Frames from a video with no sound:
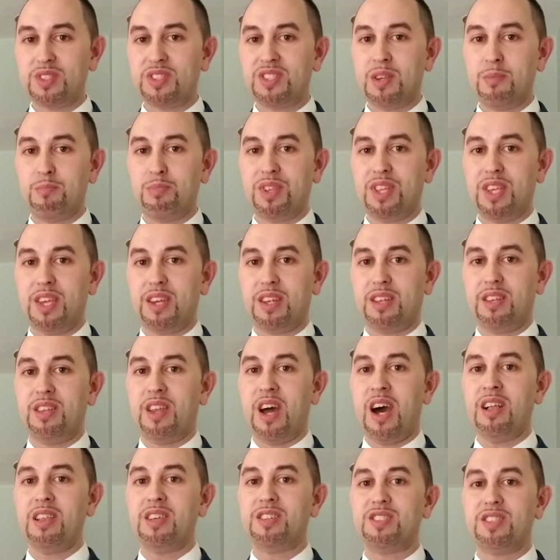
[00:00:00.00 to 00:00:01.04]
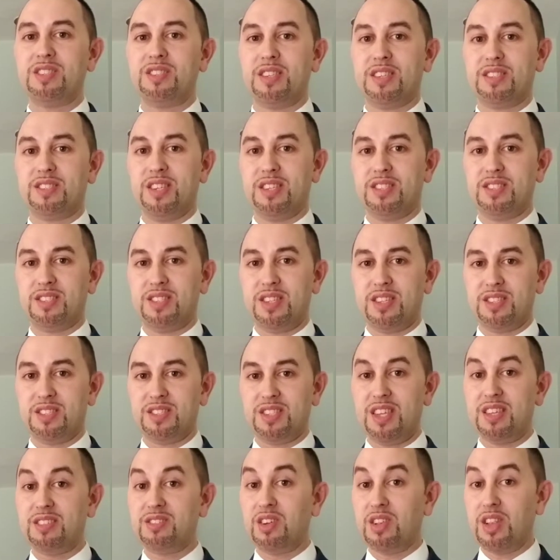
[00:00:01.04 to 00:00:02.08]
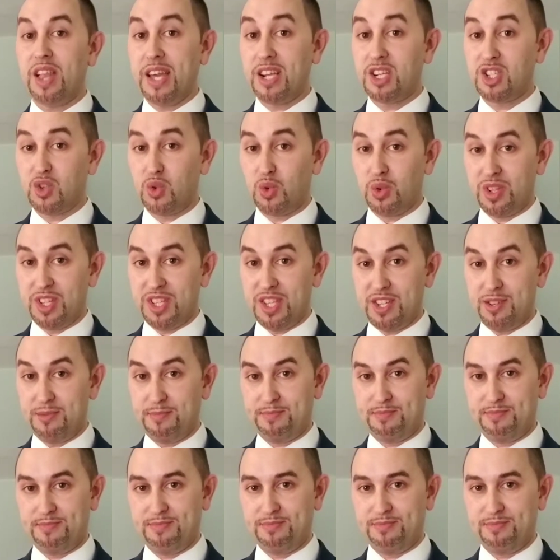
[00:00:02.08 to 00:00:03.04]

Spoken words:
simply acknowledge its existence intellectually.